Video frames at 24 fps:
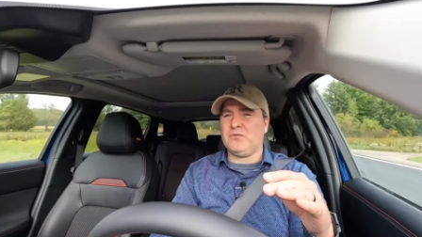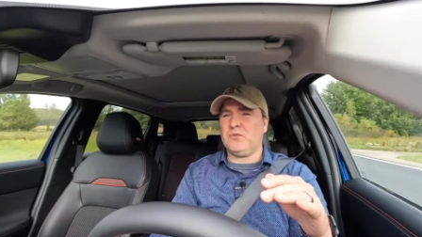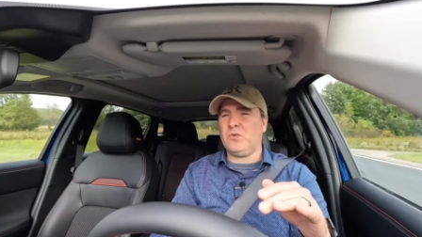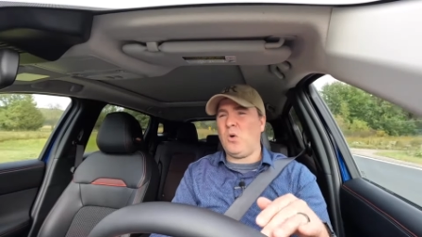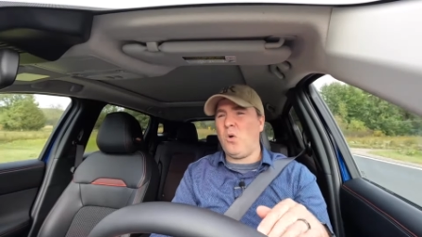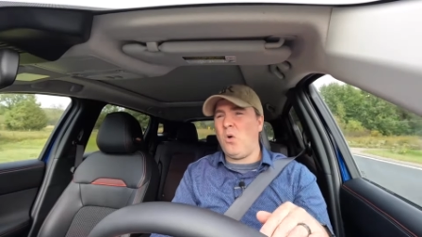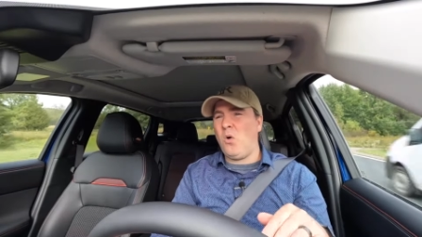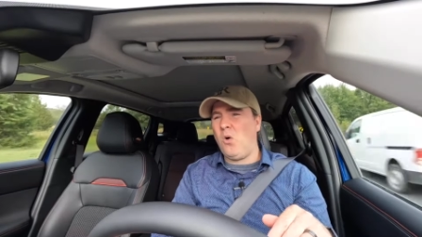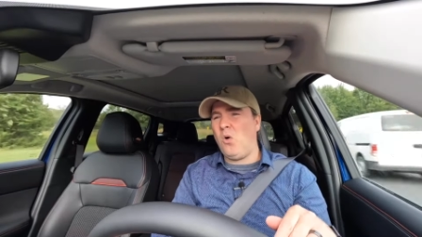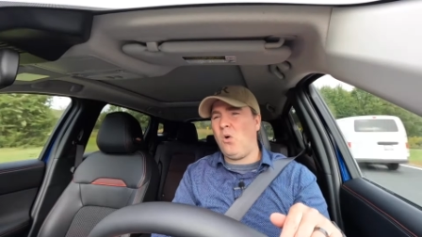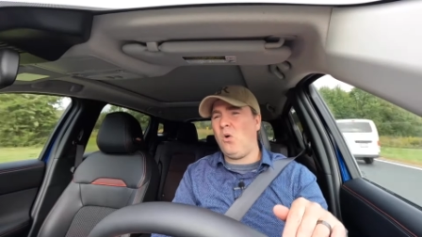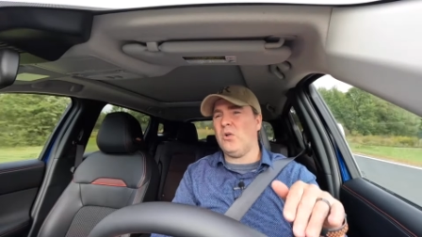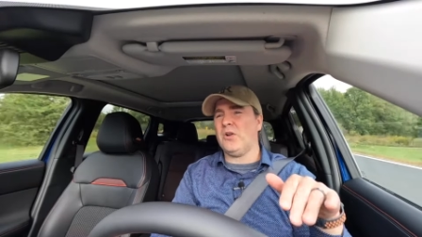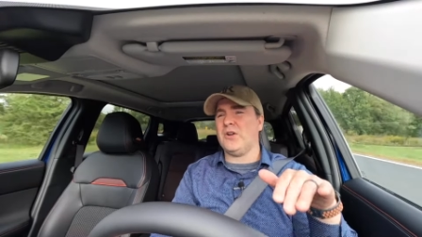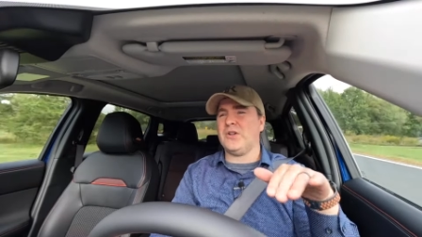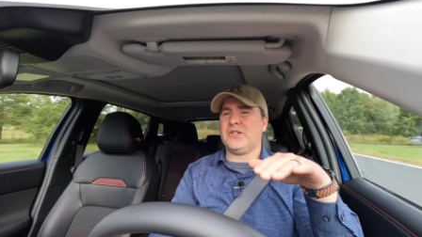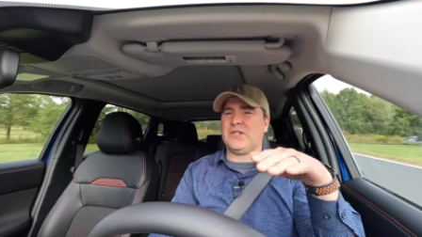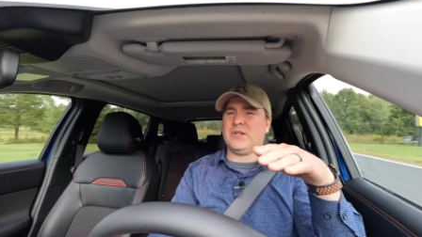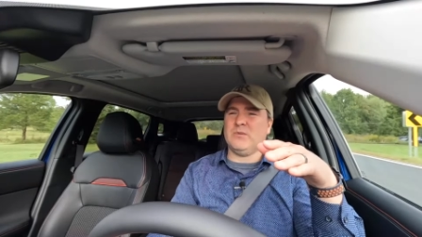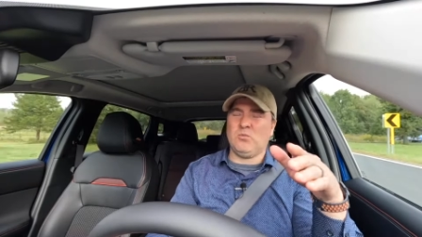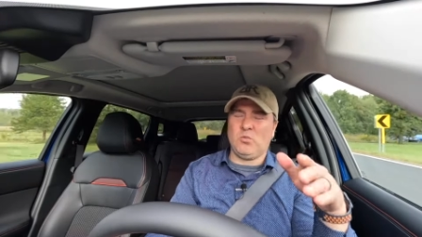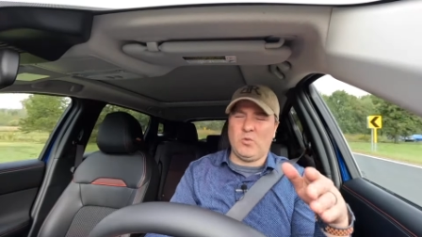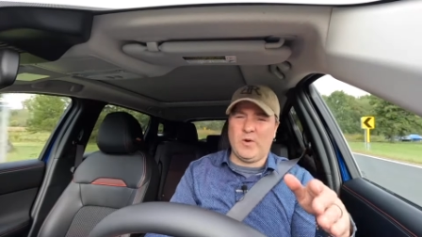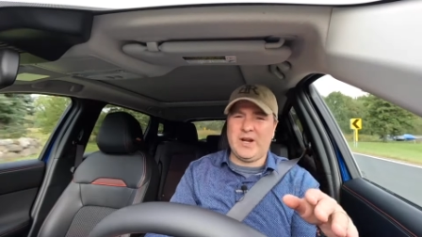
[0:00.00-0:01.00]
roll or
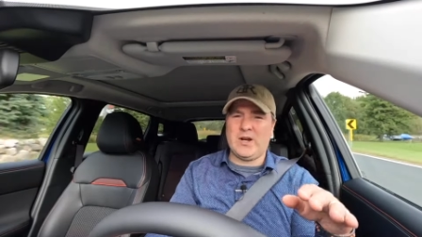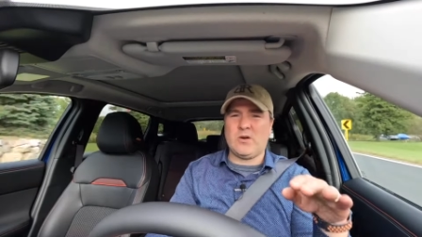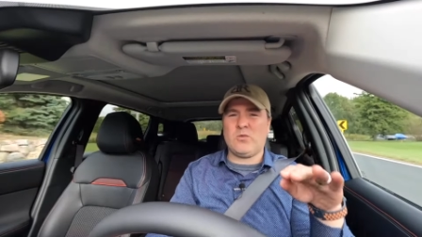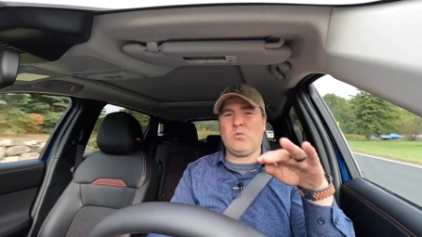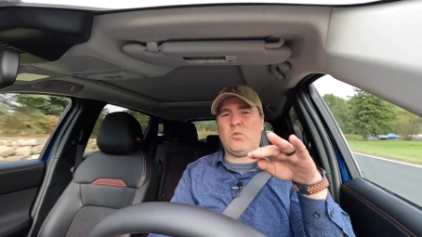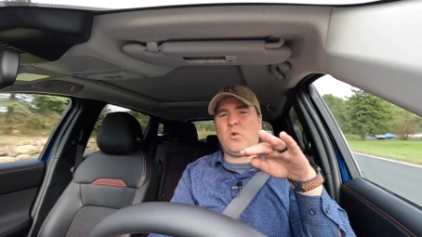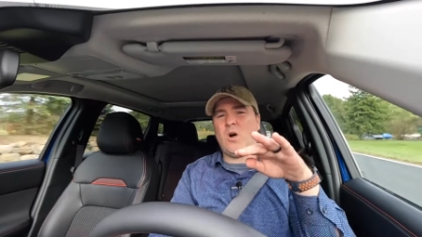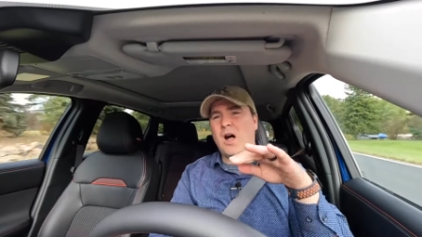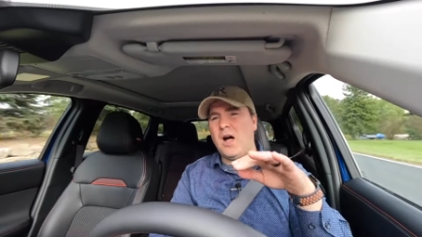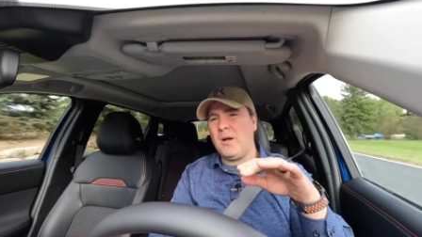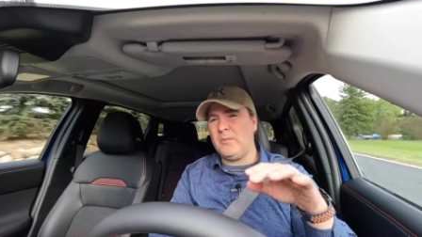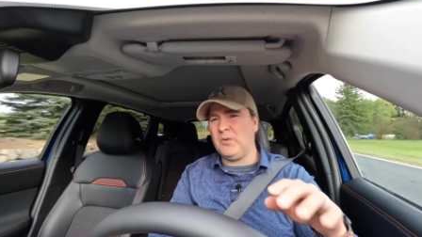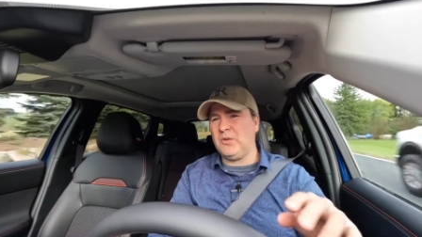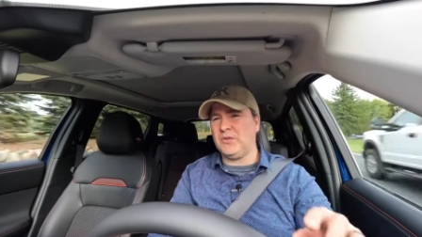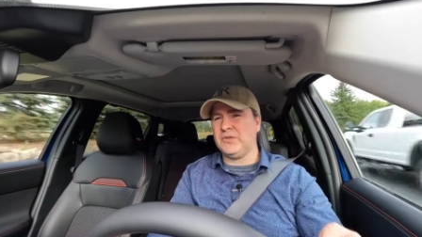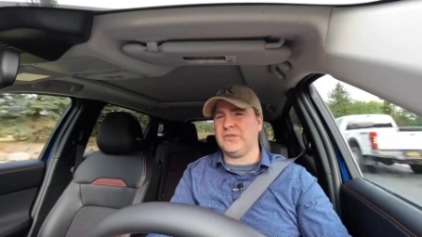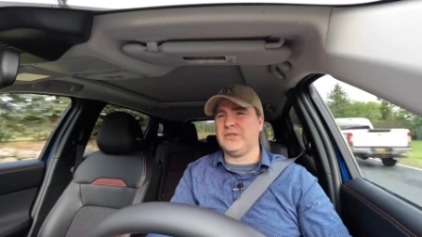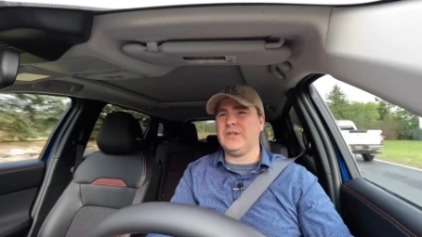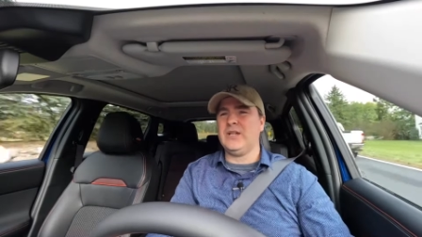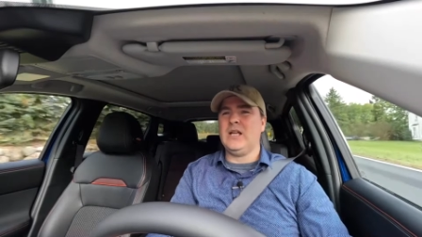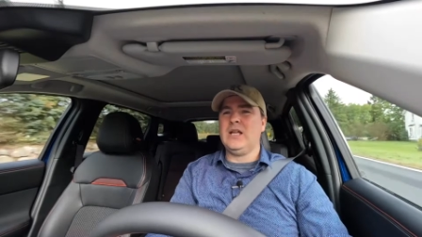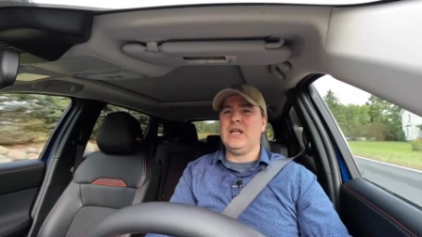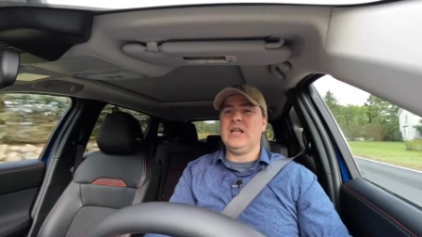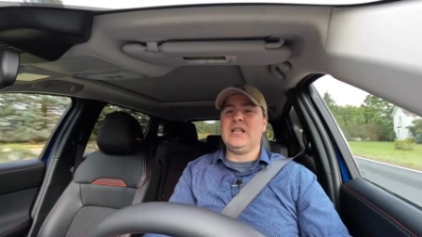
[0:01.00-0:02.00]
some weird wobbles.